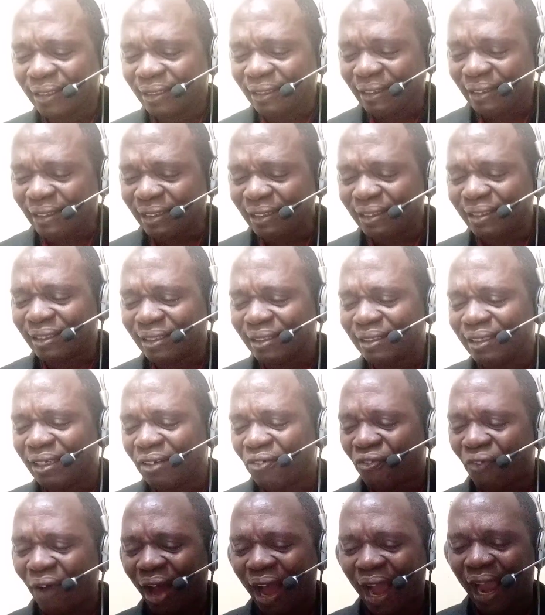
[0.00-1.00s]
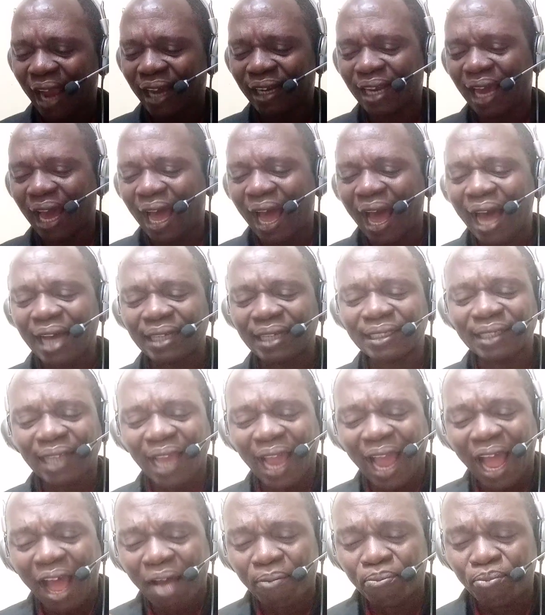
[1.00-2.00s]
is defined as
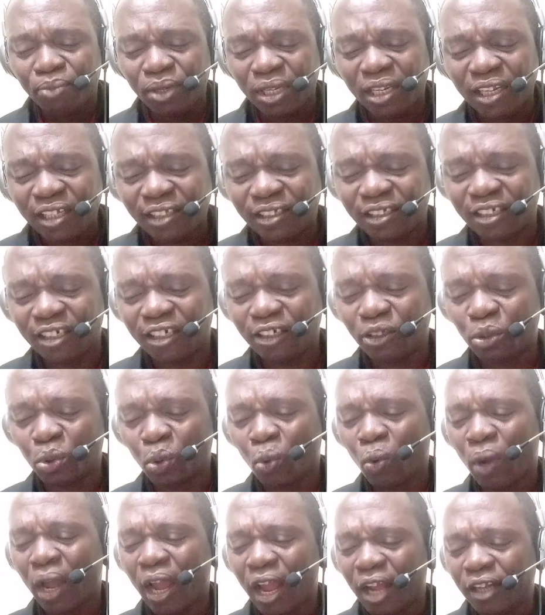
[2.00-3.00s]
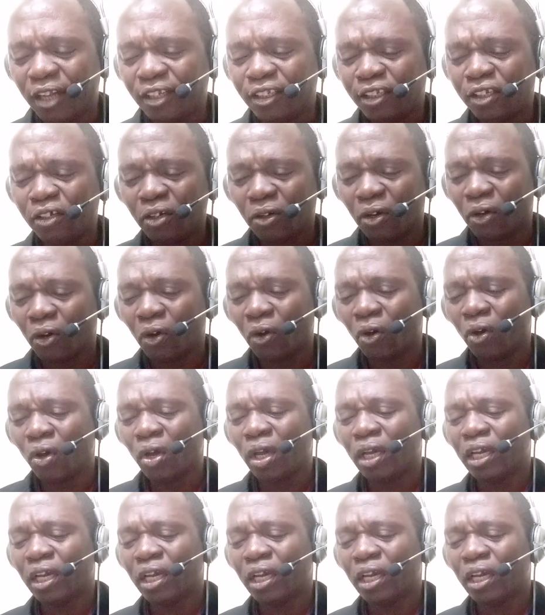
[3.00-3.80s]
ability to endure